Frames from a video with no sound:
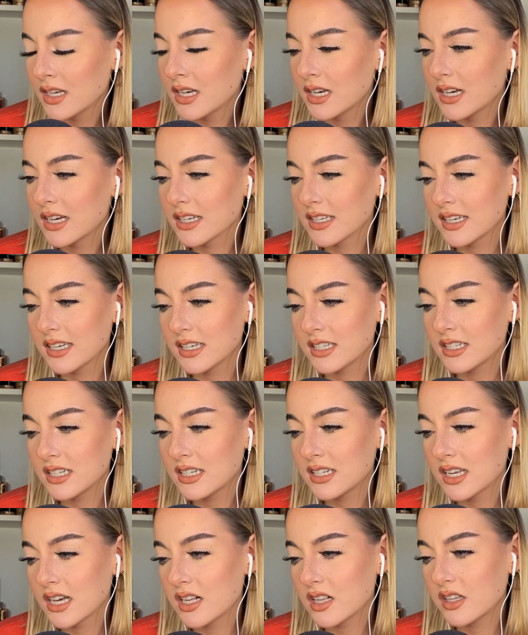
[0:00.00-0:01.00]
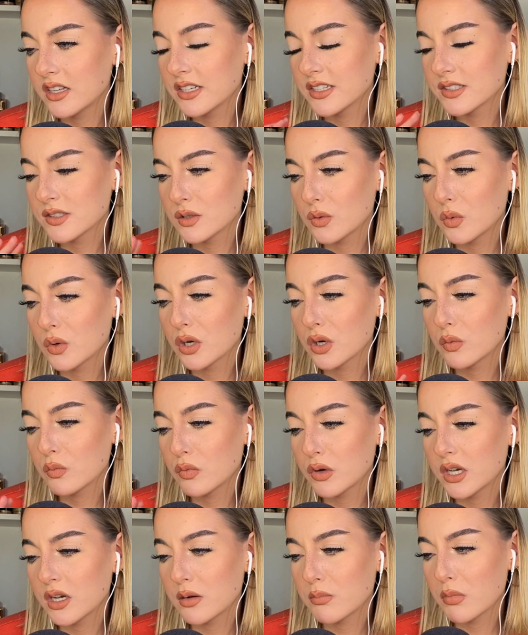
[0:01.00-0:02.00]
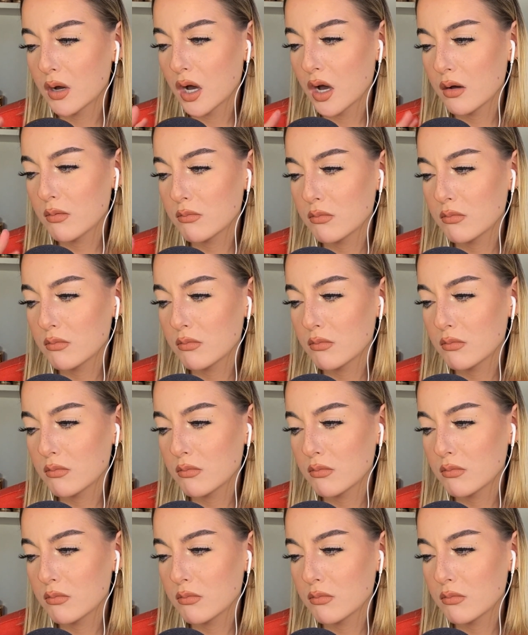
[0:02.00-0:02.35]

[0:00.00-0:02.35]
A candy necklace or a ring pop.